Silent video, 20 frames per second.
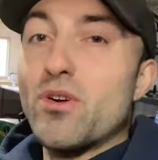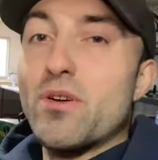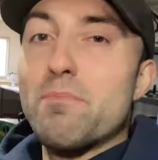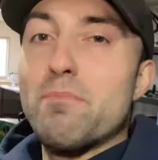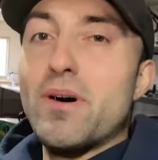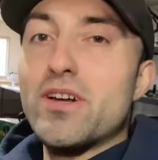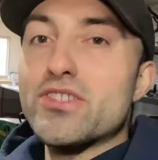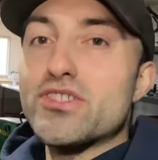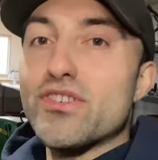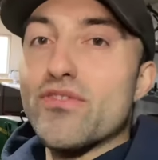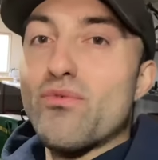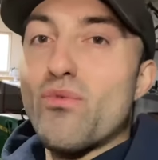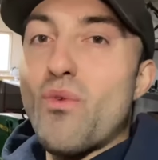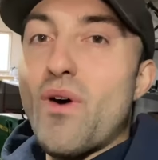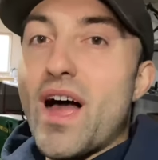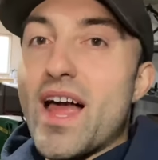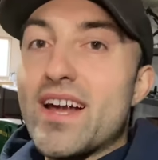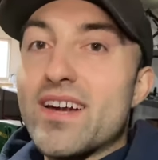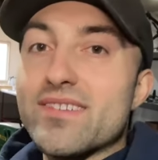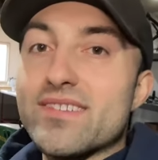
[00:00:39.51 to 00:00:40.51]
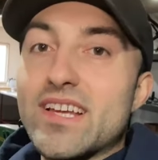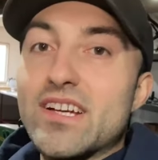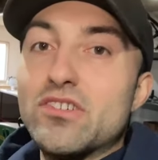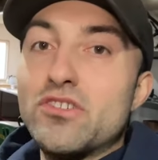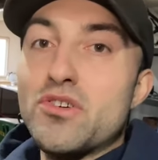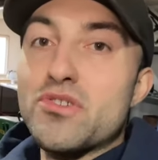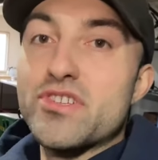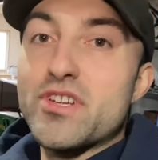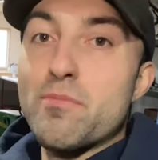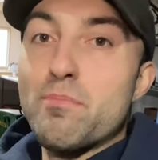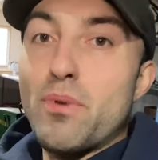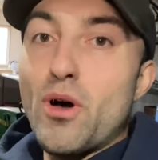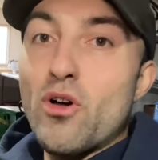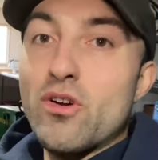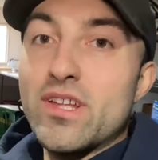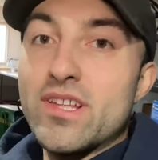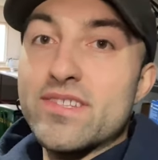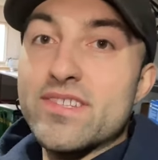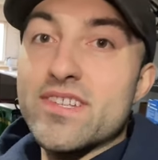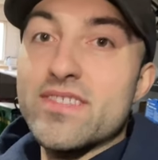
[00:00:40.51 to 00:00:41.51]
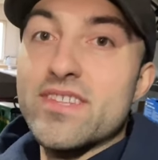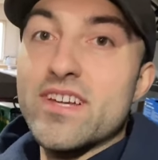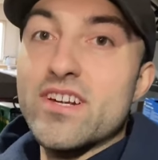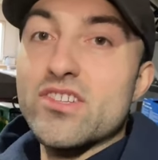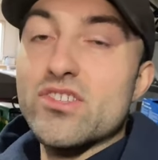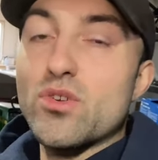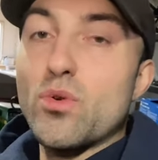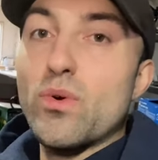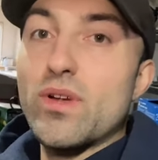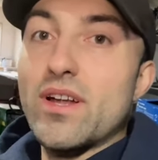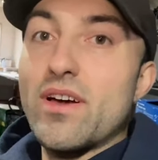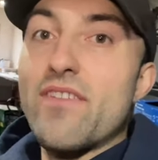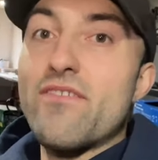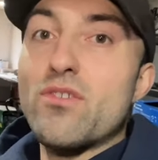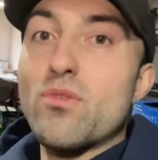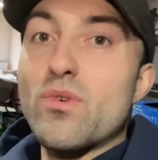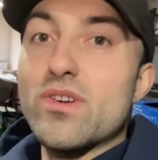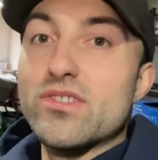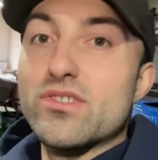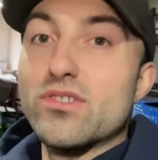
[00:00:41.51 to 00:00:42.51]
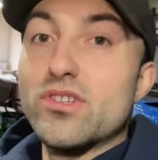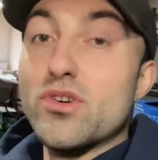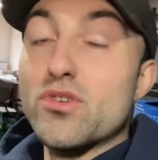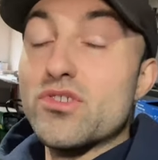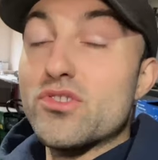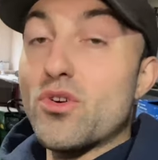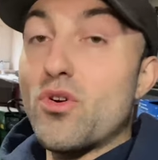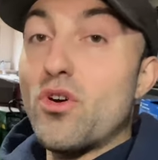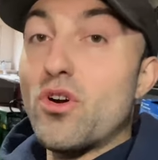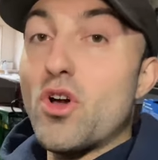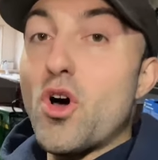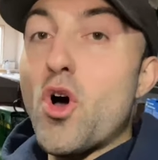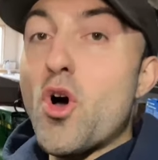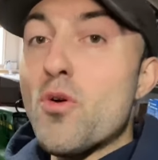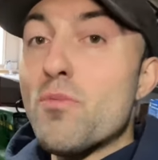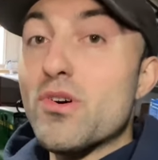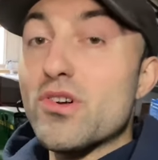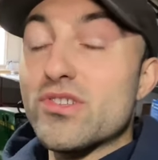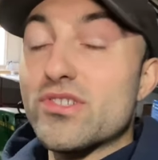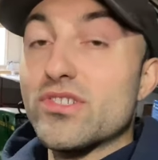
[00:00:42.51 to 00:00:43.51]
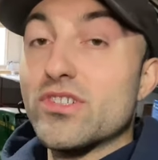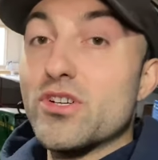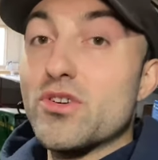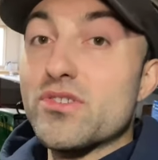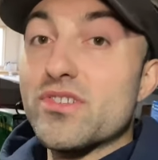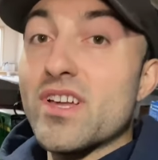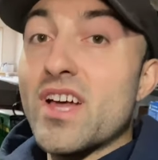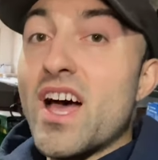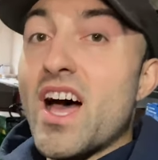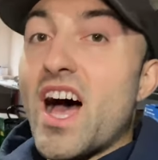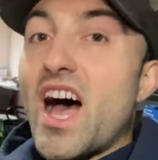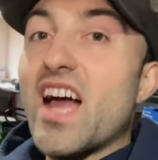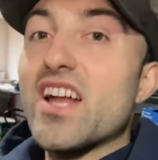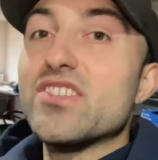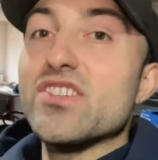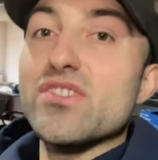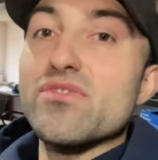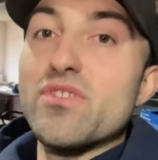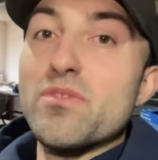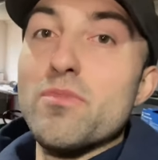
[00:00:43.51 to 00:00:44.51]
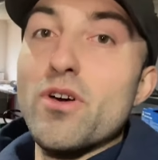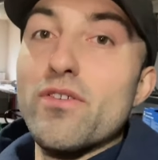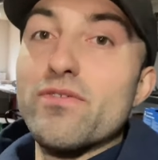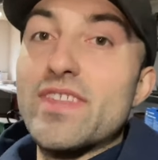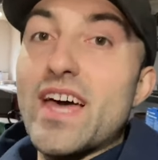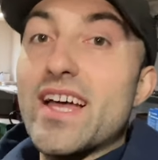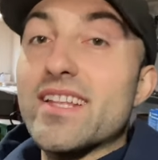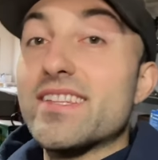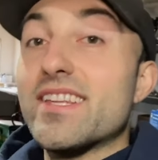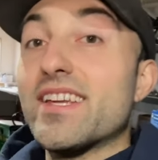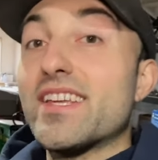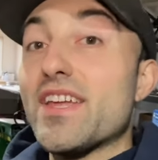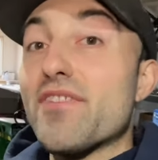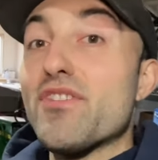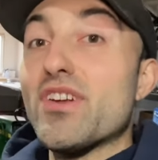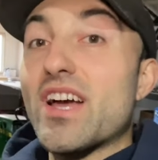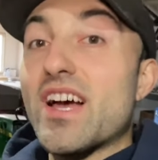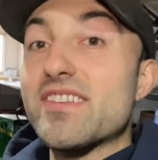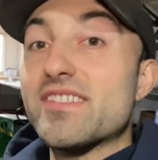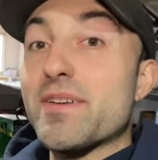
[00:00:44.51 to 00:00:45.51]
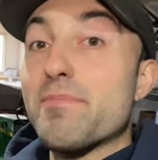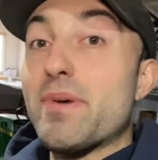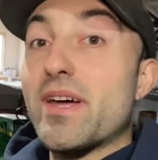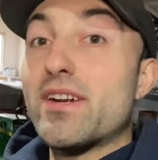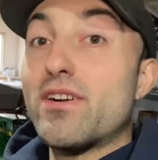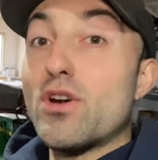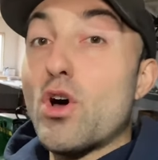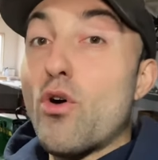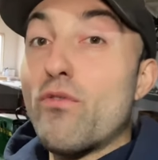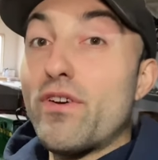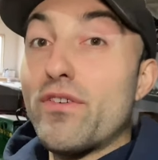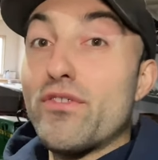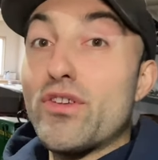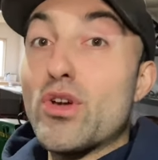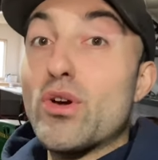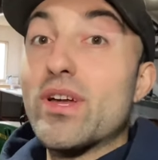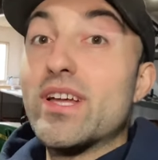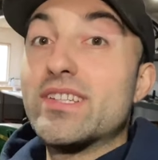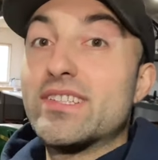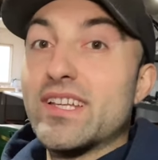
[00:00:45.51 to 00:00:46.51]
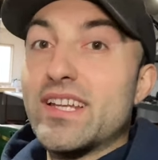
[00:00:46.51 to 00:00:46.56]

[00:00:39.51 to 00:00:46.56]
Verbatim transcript: were a bunch of wires and loose components in there. So whatever whatever was loose or almost loose, I just removed that to give you guys a better overview in